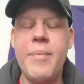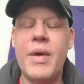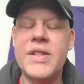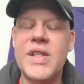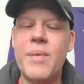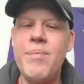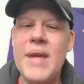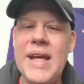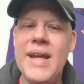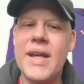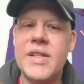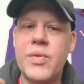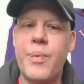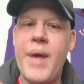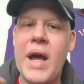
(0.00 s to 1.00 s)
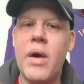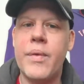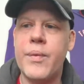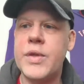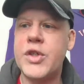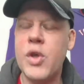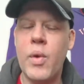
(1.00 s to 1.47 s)
But to me, it's
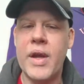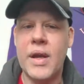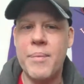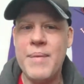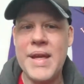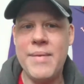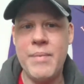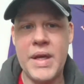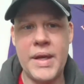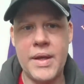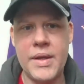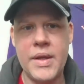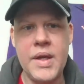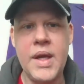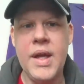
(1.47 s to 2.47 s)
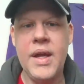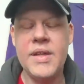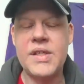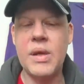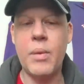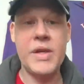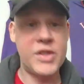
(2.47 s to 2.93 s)
about showing commitment
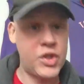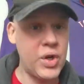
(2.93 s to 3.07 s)
in some ways.